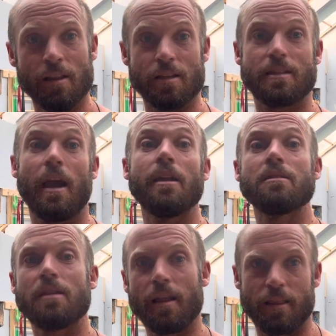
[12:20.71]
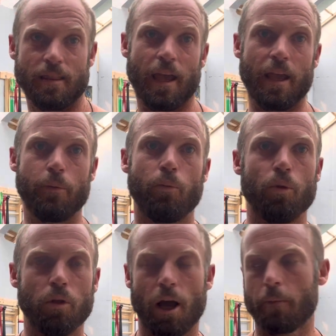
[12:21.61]
the standards that they
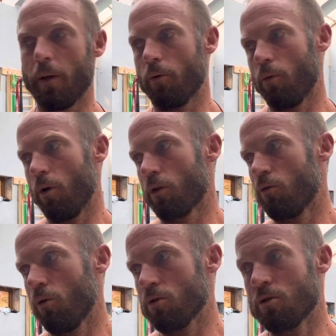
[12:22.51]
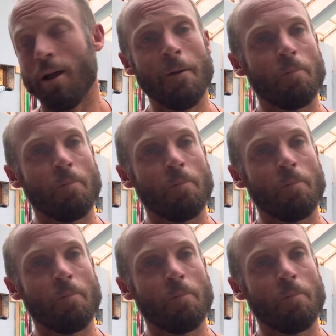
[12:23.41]
would like people to work towards.